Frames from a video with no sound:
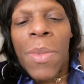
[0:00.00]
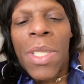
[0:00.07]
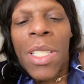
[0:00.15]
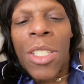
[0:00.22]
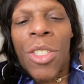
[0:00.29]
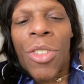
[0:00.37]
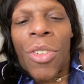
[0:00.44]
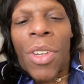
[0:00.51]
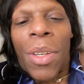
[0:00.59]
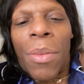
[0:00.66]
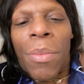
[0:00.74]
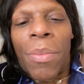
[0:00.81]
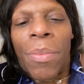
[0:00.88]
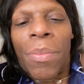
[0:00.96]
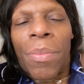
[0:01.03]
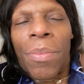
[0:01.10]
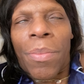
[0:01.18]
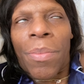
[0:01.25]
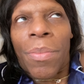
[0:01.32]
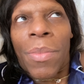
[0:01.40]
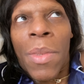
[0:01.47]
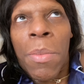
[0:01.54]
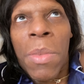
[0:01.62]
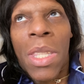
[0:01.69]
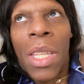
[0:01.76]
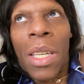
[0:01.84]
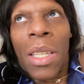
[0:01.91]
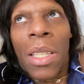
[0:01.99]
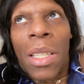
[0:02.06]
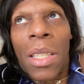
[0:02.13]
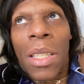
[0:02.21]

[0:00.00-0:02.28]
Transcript: was in a dream. Let me think.